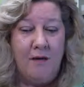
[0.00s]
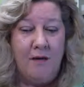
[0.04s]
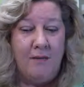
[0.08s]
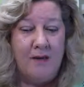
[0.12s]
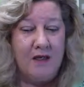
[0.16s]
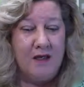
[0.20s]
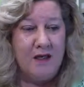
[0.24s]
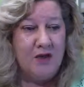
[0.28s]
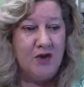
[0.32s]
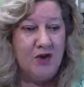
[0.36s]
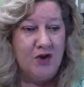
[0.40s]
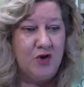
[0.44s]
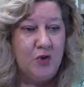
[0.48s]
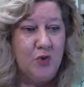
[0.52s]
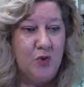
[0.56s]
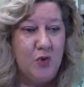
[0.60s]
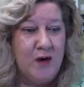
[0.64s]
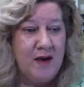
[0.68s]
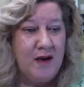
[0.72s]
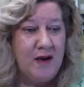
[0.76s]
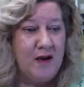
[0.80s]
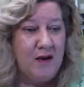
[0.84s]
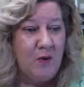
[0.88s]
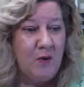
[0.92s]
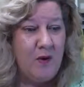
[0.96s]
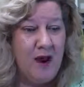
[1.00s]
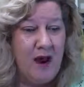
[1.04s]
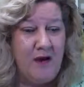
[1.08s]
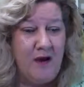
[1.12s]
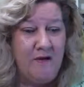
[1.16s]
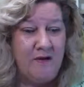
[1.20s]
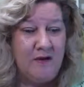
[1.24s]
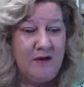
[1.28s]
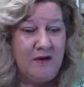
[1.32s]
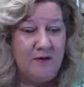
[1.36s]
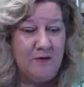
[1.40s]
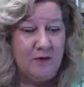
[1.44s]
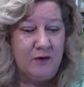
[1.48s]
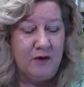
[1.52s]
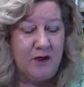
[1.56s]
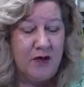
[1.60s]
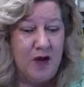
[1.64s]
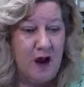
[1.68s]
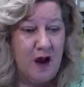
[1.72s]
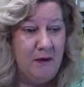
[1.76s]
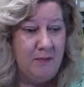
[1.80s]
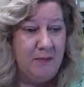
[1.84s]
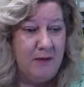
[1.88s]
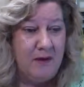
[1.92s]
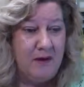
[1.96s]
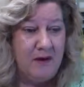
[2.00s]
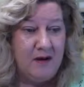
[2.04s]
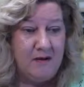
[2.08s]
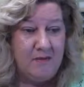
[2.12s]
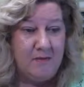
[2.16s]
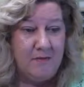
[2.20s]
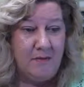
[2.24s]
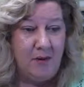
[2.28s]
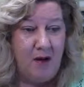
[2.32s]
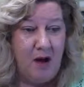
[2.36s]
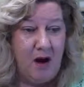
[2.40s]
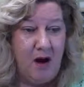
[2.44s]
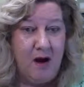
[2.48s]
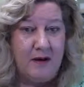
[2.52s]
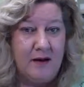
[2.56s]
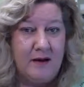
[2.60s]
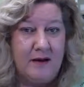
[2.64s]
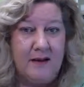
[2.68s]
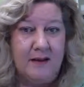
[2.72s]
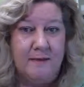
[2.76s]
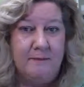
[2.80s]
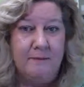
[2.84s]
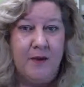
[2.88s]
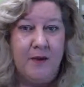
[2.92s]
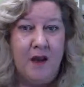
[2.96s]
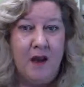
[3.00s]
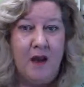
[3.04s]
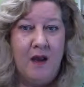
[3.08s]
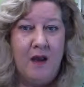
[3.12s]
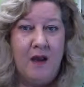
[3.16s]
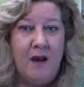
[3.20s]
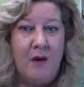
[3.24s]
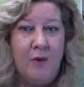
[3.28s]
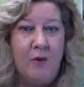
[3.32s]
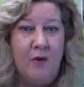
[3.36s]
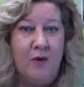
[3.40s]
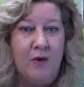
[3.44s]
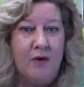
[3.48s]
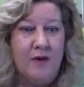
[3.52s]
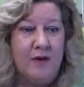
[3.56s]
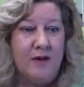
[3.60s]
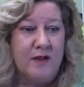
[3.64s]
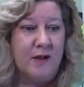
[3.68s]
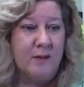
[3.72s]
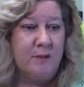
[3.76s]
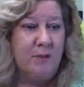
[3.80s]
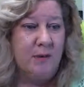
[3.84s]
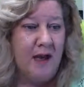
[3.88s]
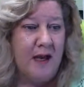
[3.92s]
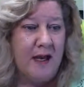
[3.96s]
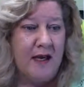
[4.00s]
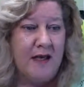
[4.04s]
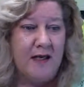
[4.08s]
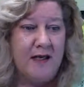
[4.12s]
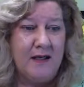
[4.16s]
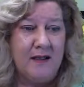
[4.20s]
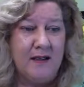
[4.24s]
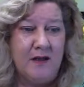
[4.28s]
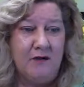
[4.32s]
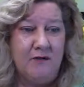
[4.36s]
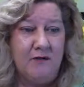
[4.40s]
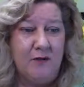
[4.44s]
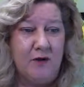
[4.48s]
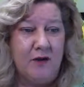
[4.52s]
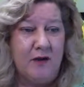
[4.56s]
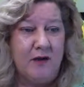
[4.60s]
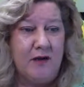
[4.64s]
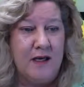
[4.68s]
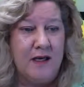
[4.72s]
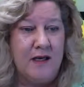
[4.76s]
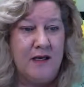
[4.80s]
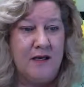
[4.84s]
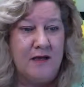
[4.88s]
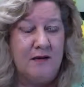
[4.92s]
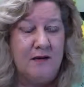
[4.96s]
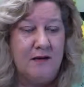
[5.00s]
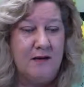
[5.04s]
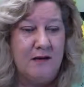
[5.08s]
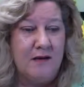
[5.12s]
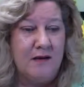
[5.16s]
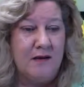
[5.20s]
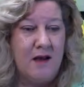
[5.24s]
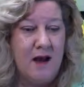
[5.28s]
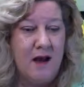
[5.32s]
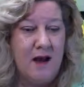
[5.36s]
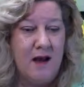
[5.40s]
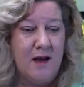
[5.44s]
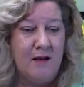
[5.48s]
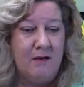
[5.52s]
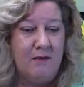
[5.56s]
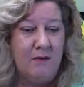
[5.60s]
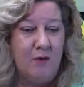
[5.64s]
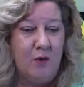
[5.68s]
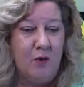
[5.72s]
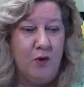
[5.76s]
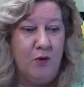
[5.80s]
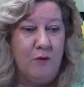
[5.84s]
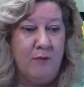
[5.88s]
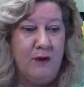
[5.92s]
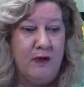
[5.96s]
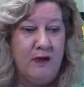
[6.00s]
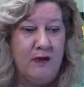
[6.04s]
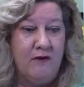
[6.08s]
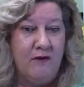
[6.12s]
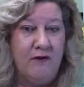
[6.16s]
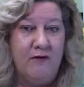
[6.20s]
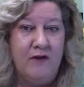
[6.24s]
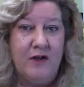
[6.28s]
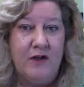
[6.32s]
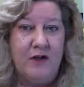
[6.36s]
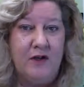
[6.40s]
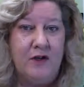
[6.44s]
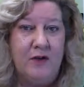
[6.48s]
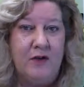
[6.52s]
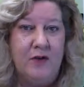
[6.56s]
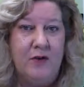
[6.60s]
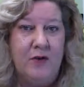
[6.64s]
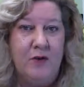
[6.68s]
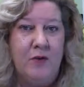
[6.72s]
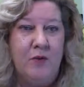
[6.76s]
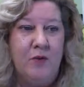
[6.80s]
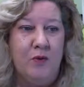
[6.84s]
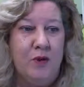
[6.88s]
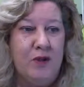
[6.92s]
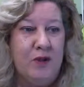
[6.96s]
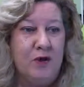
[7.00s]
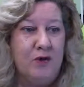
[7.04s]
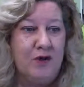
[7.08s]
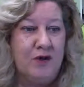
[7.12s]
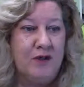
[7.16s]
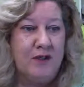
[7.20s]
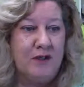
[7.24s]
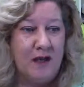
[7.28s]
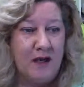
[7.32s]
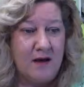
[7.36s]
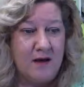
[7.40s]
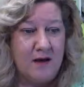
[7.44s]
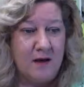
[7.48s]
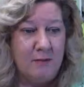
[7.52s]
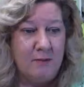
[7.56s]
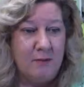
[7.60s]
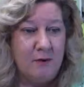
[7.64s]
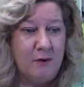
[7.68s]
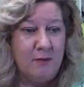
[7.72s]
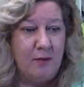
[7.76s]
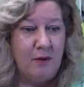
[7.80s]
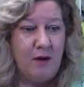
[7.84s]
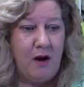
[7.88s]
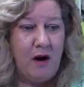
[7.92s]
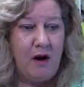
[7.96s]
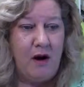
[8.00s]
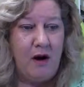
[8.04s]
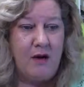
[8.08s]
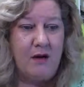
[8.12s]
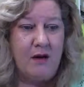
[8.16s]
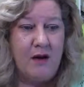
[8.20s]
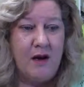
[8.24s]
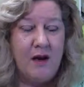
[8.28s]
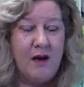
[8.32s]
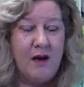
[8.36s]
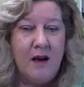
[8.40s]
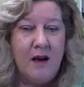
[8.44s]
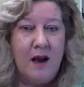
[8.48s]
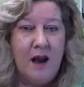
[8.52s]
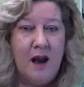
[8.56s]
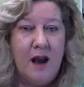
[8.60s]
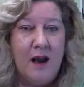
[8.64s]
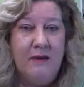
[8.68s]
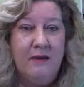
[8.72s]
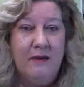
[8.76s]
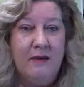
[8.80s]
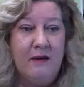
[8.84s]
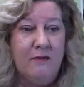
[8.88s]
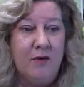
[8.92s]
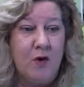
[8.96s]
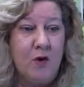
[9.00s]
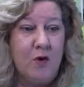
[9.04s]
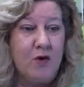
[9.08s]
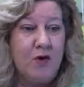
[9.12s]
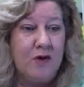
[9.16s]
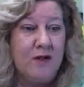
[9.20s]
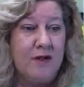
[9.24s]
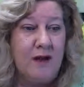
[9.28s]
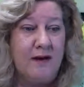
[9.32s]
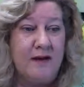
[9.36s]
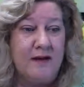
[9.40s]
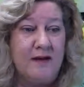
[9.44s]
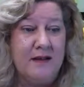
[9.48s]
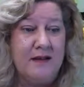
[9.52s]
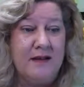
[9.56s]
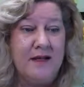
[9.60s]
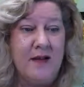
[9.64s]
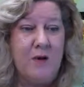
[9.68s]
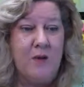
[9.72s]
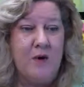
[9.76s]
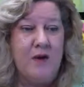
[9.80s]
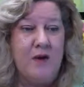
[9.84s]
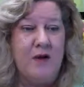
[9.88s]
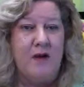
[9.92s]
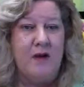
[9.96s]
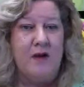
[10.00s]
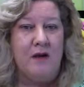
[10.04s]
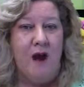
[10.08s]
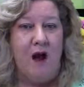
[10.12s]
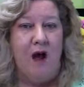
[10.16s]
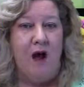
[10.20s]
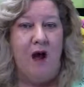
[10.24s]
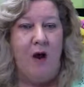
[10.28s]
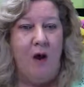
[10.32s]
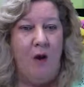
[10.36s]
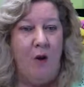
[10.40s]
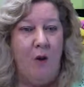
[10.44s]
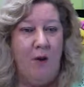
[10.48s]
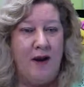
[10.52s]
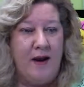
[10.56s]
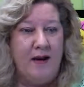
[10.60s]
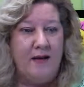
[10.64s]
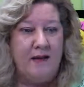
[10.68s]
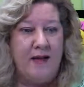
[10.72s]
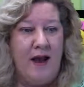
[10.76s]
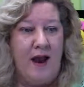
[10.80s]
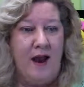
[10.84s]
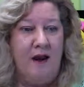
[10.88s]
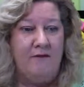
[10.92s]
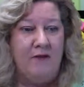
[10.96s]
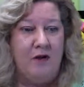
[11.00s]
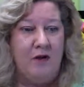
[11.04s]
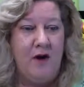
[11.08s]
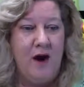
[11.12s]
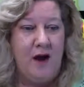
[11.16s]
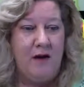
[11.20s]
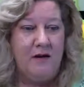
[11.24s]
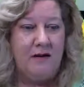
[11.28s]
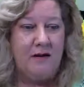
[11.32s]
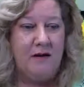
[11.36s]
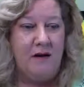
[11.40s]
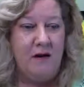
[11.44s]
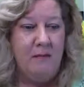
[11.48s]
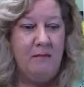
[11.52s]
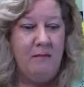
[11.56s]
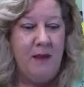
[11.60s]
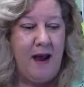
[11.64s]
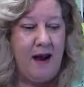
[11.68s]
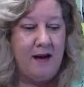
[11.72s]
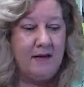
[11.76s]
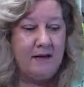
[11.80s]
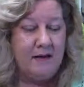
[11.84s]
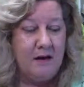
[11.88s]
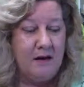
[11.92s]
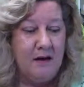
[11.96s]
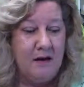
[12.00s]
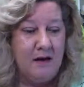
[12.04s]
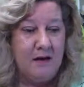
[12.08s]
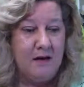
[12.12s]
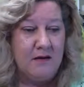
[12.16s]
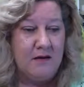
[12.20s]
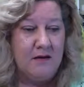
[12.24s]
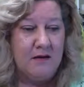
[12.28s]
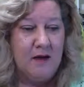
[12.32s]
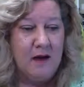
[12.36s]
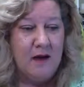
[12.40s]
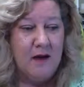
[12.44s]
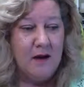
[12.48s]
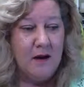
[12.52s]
Each week we have a different topic in blogging. We're explaining different things that will benefit you when you're setting up your blog. And then, of course, like I said, we can always have you guys come back to us.